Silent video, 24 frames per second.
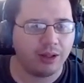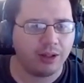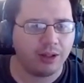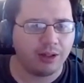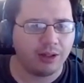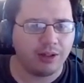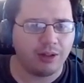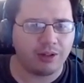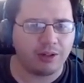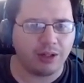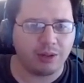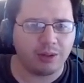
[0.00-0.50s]

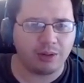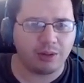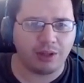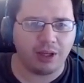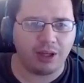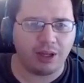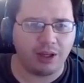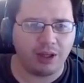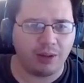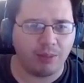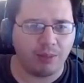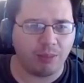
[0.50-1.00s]
you said it was like
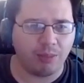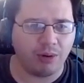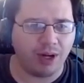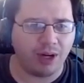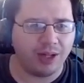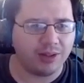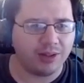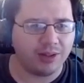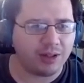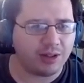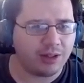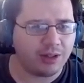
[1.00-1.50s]
a
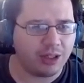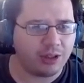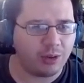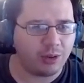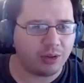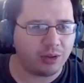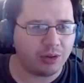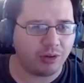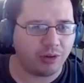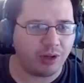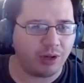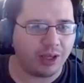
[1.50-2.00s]
bronze statue, is
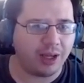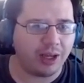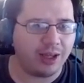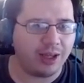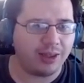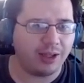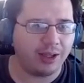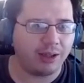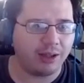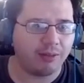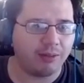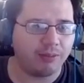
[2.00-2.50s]
there like
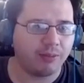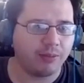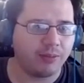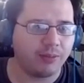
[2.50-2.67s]
anything